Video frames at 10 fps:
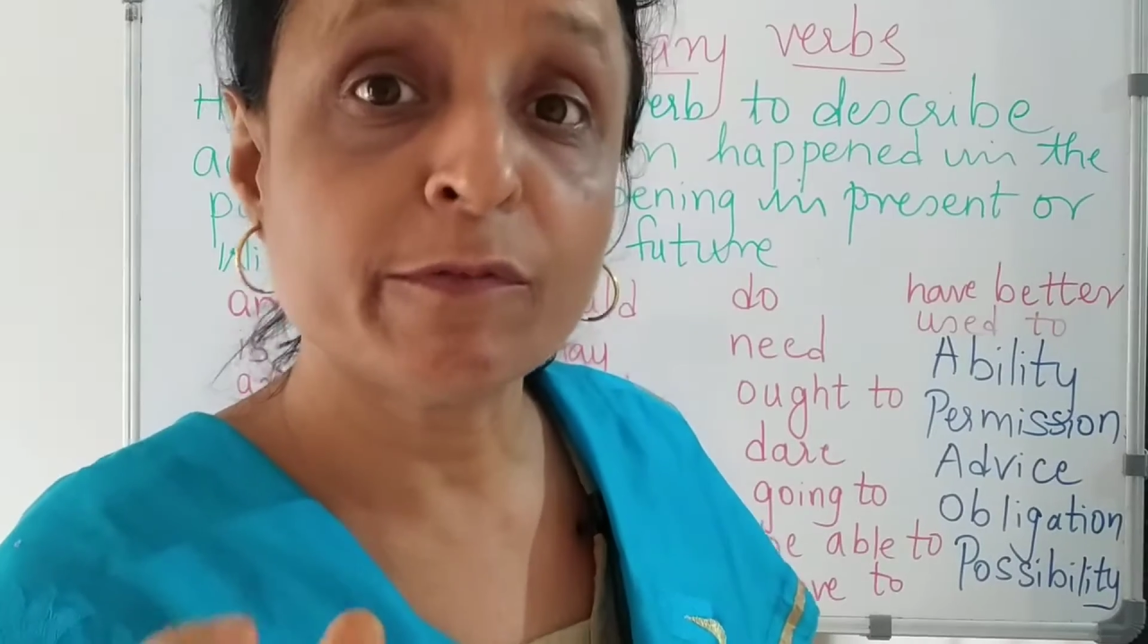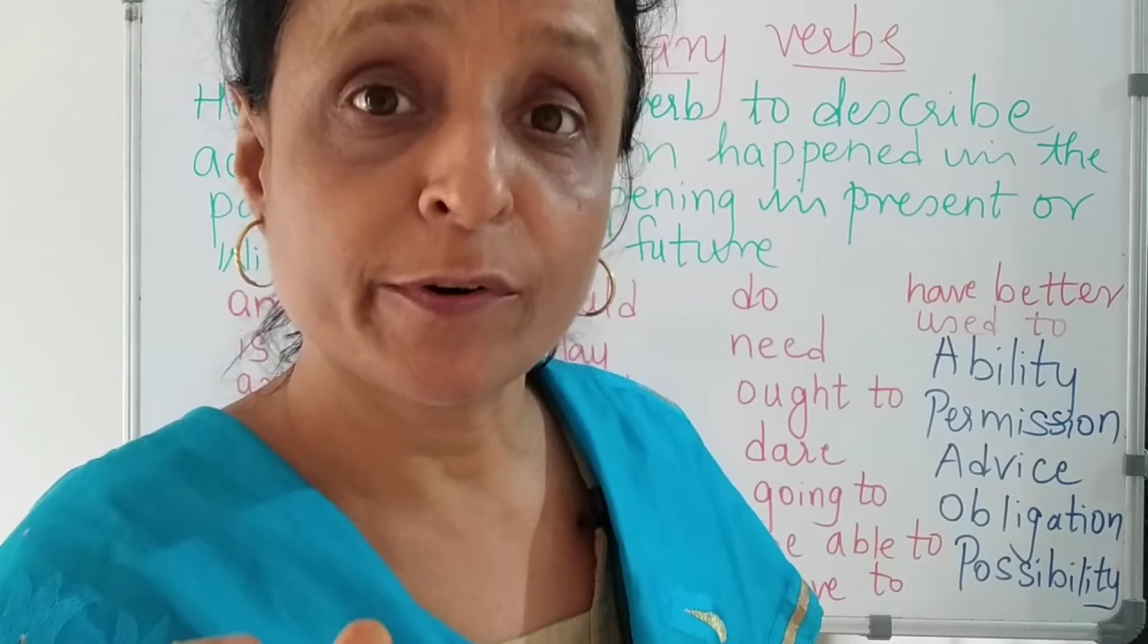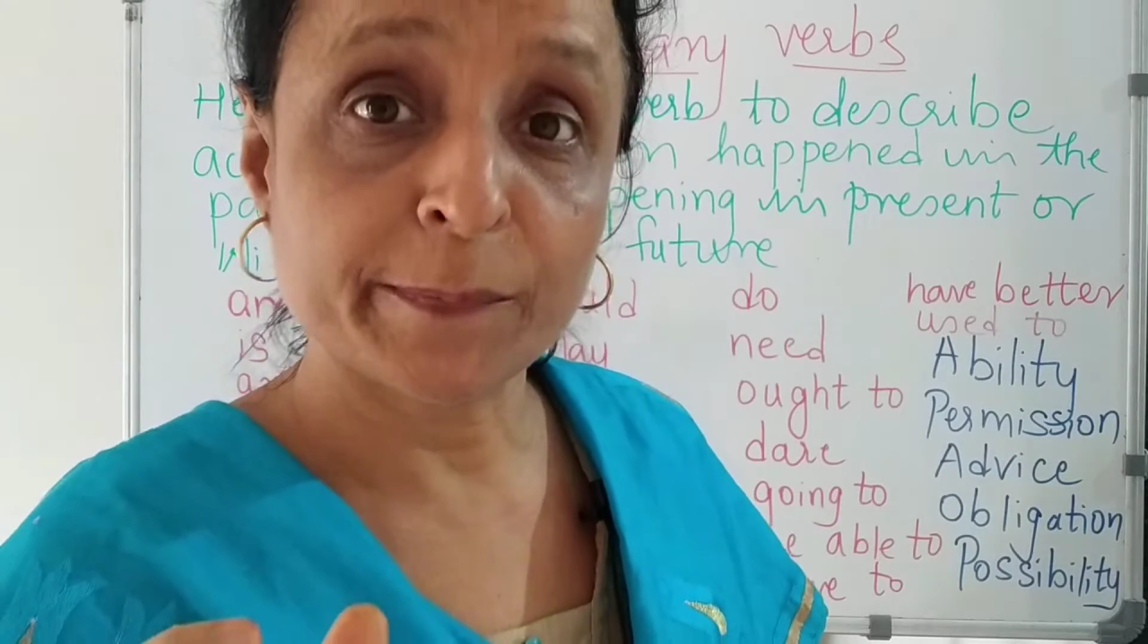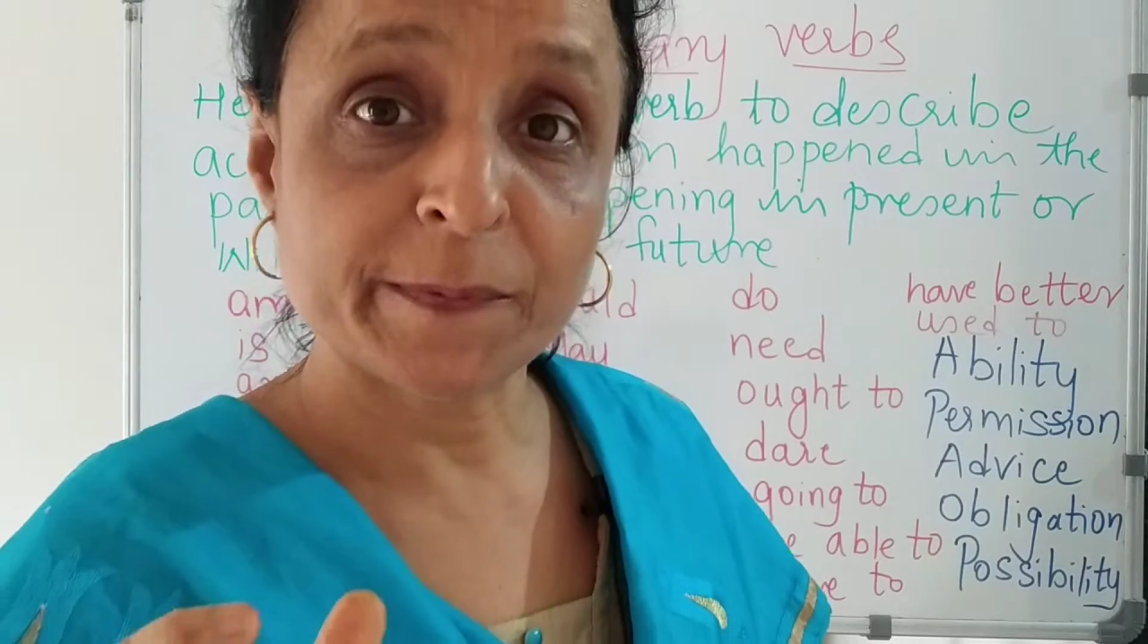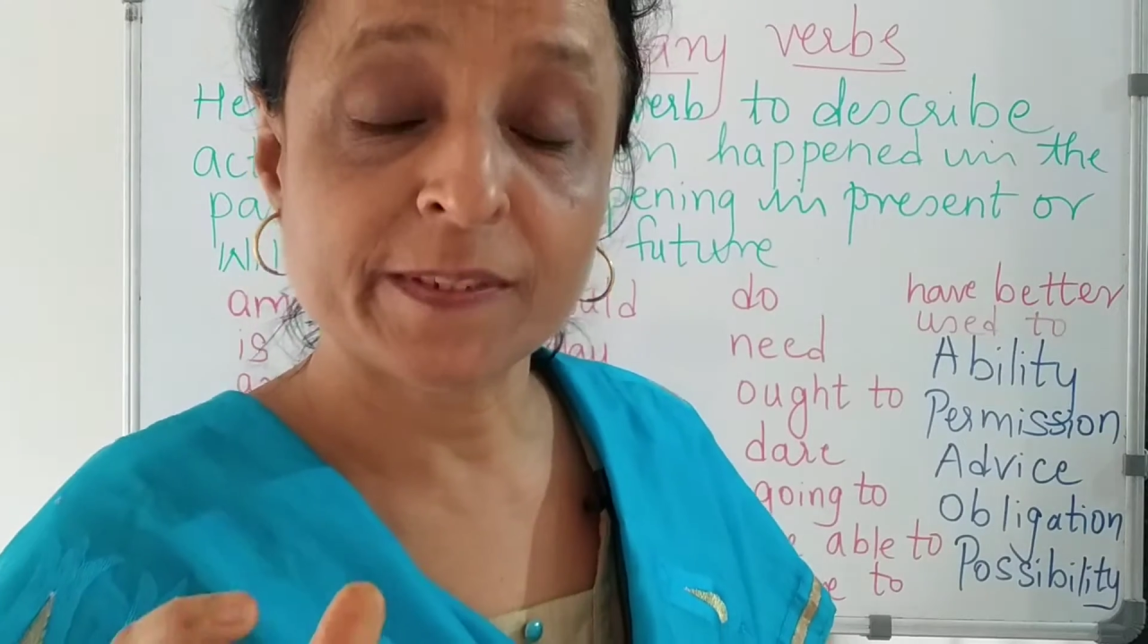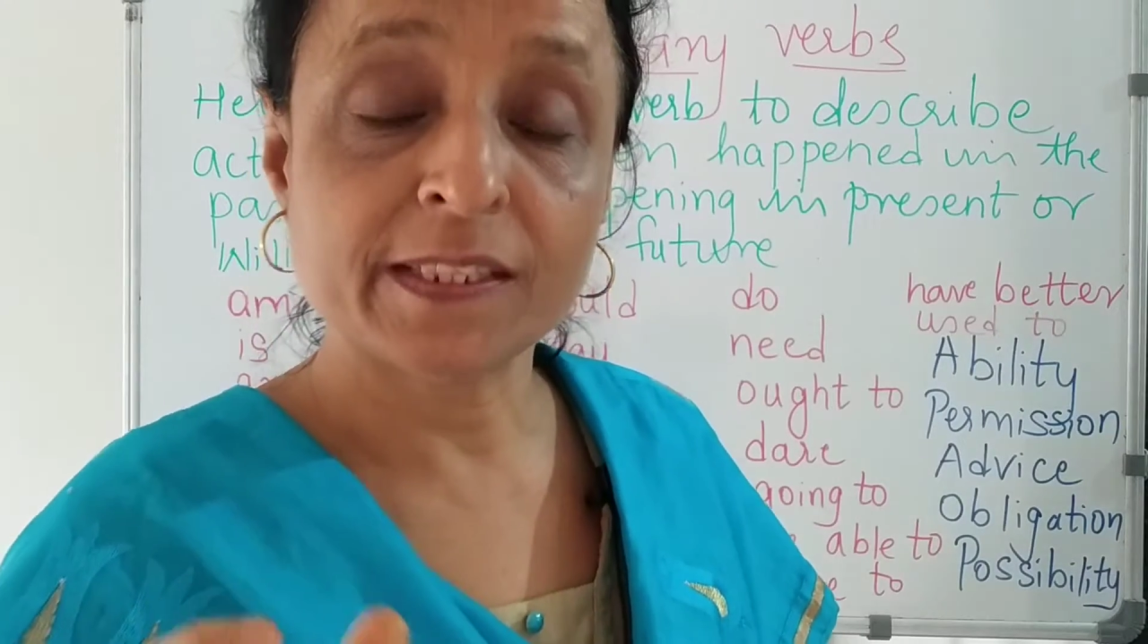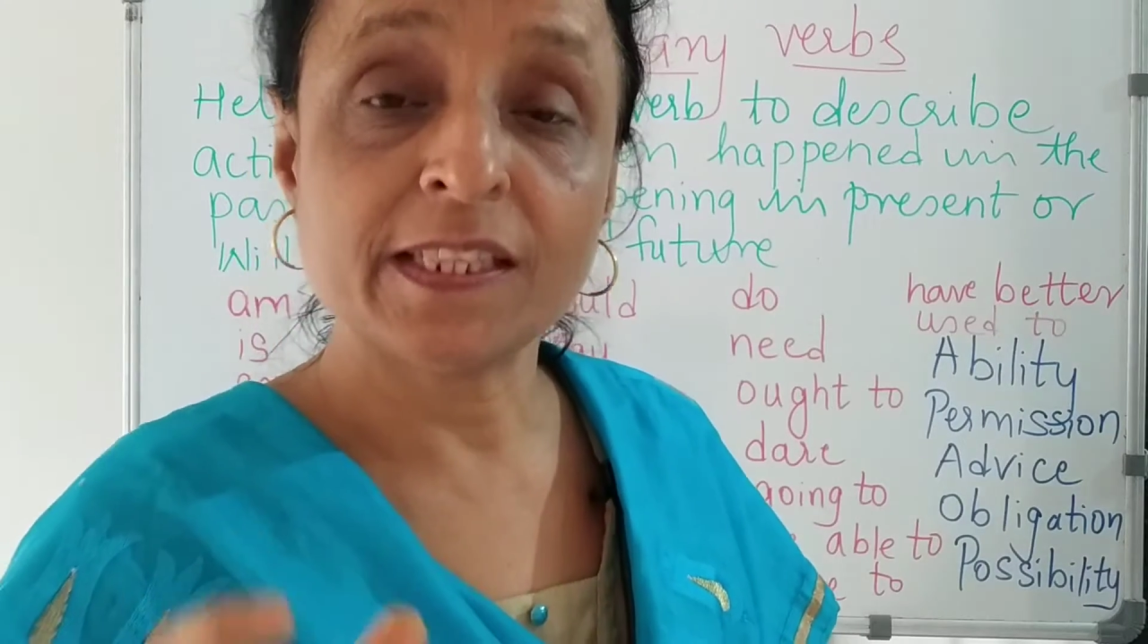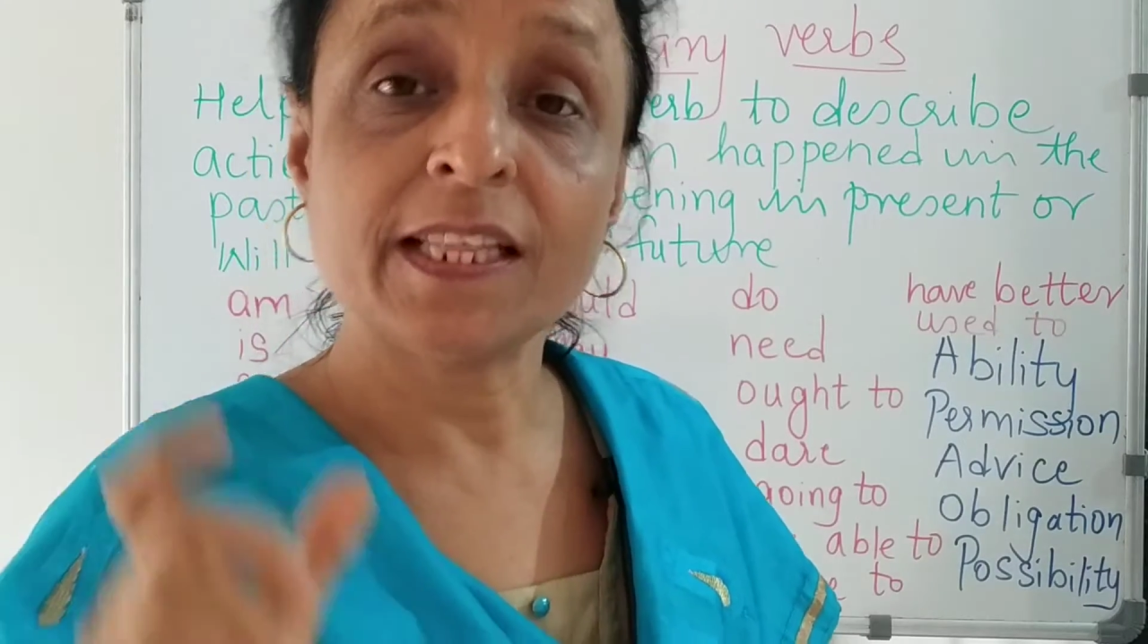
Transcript: verbs.